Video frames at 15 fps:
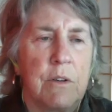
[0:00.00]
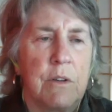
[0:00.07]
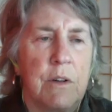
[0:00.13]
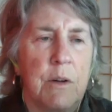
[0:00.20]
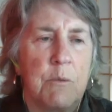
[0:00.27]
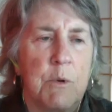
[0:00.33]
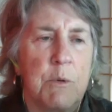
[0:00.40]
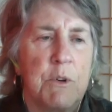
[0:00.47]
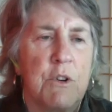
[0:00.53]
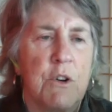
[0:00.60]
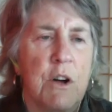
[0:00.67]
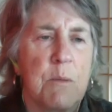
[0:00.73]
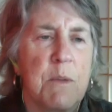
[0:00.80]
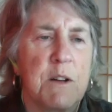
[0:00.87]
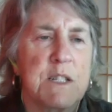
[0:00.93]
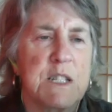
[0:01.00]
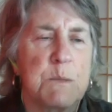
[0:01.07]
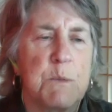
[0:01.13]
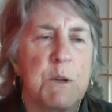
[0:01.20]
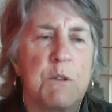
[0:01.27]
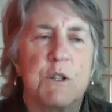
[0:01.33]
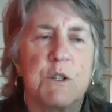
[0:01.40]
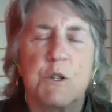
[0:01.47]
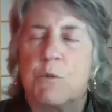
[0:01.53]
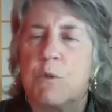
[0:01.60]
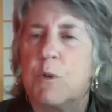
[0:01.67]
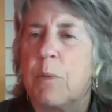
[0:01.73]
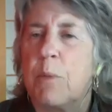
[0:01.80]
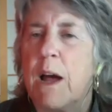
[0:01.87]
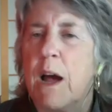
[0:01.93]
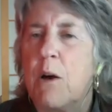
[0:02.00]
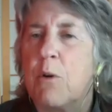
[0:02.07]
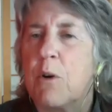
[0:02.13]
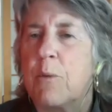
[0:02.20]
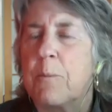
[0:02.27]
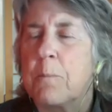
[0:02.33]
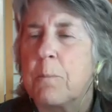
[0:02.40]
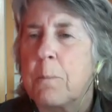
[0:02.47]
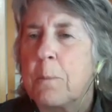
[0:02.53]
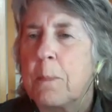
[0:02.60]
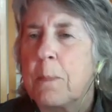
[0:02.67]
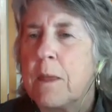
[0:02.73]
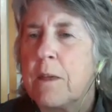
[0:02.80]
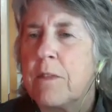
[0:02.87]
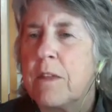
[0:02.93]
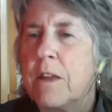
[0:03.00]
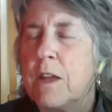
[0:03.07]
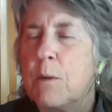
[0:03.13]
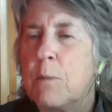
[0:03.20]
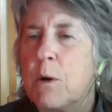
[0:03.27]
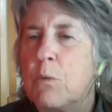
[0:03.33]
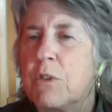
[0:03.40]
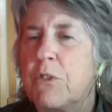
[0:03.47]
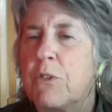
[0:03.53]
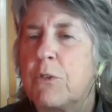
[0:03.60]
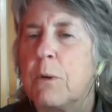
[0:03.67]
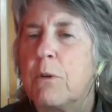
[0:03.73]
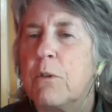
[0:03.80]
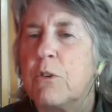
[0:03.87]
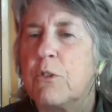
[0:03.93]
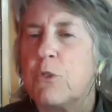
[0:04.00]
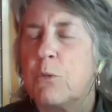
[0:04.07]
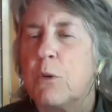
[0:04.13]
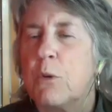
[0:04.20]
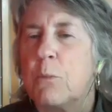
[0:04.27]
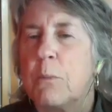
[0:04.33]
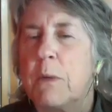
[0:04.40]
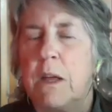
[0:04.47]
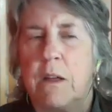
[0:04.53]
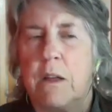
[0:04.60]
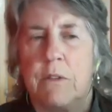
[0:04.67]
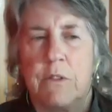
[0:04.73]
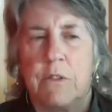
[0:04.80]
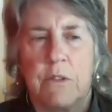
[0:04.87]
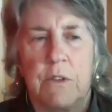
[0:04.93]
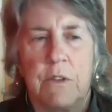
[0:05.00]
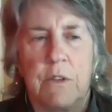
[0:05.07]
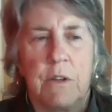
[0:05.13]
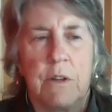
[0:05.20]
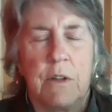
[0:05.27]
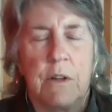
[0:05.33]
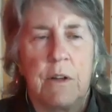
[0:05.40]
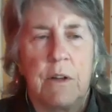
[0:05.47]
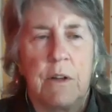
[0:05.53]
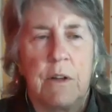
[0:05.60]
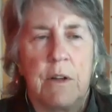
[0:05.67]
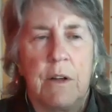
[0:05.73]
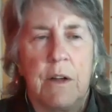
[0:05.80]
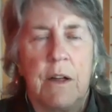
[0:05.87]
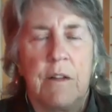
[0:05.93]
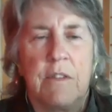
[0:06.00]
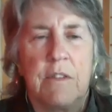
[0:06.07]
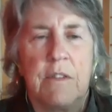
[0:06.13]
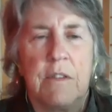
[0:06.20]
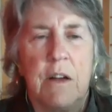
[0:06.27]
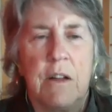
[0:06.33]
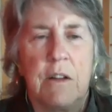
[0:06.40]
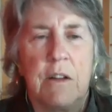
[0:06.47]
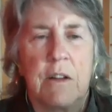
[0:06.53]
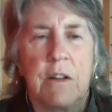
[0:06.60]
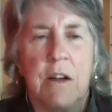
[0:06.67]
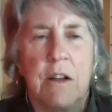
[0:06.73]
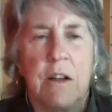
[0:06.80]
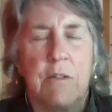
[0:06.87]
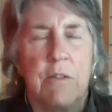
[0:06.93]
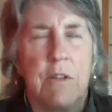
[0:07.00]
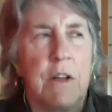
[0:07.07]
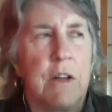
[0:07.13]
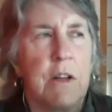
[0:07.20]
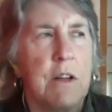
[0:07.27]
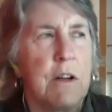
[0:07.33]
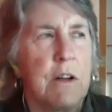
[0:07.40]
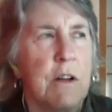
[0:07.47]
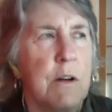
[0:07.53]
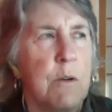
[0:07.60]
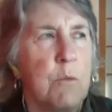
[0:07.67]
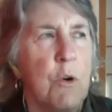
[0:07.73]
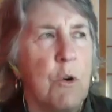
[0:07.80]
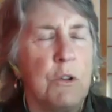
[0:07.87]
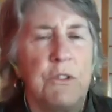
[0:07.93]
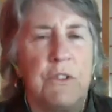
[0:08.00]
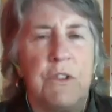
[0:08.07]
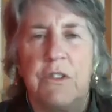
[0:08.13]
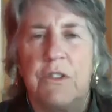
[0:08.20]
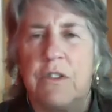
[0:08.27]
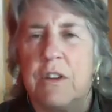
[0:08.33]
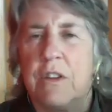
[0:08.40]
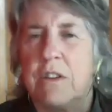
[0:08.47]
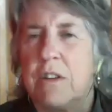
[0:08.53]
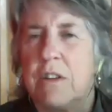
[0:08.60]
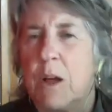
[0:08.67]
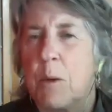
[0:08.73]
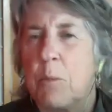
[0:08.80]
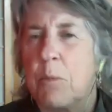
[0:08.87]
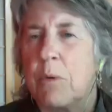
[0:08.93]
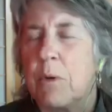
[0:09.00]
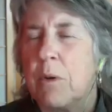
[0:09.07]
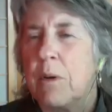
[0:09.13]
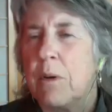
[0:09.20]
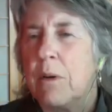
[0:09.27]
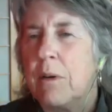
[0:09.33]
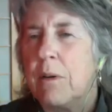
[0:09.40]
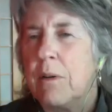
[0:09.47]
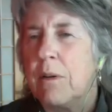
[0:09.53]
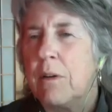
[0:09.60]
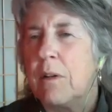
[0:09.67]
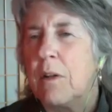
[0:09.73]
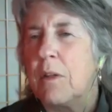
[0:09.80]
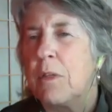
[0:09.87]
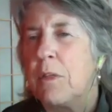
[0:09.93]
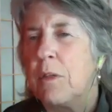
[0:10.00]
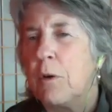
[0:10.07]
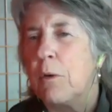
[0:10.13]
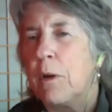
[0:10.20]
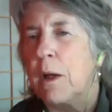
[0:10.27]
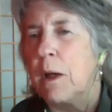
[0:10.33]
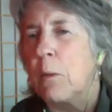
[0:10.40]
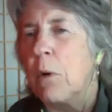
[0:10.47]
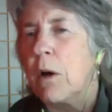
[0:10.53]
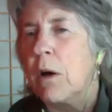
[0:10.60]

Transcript: And when we talk about spiritual power, thinking about what spiritual means, it's not kind of a Walt Disney type ethereum,